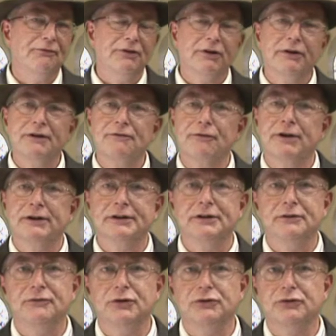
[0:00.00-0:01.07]
very friendly
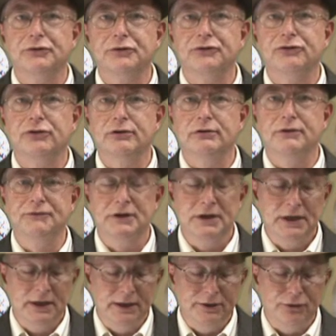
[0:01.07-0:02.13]
to visitors, so if
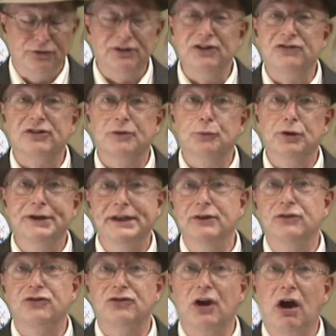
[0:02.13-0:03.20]
you see someone
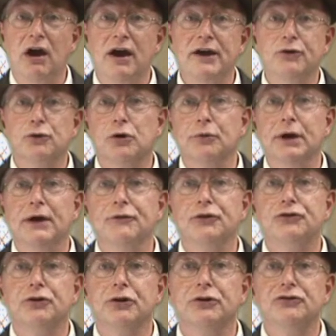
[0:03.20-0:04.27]
inside or around the
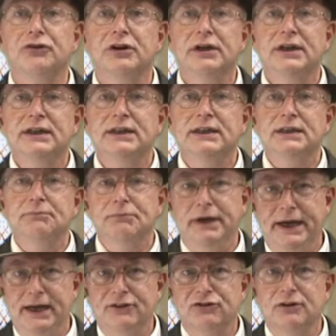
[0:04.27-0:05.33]
church,
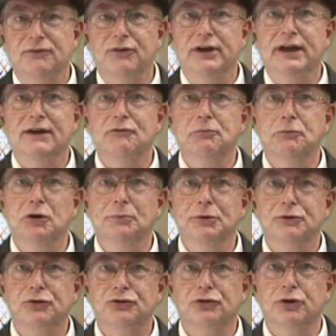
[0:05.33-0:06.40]
ask if they have a
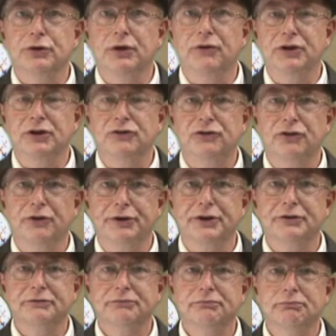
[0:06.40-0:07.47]
moment to show you the
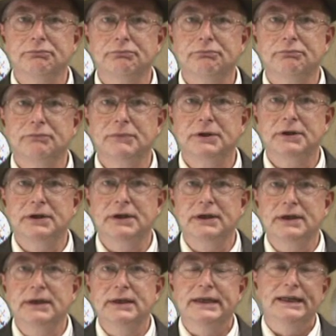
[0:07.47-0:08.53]
interior.
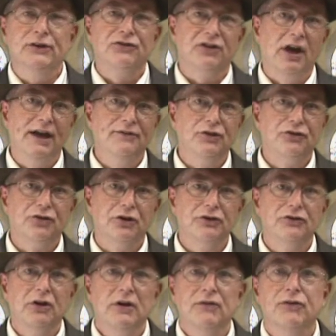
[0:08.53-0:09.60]
Inside the
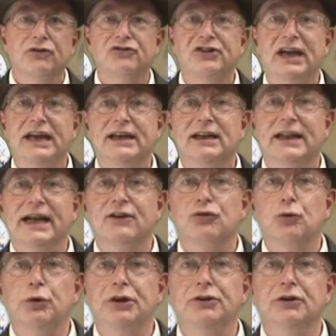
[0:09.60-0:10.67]
church, the stained
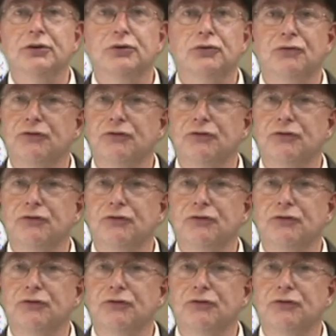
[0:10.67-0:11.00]
glass windows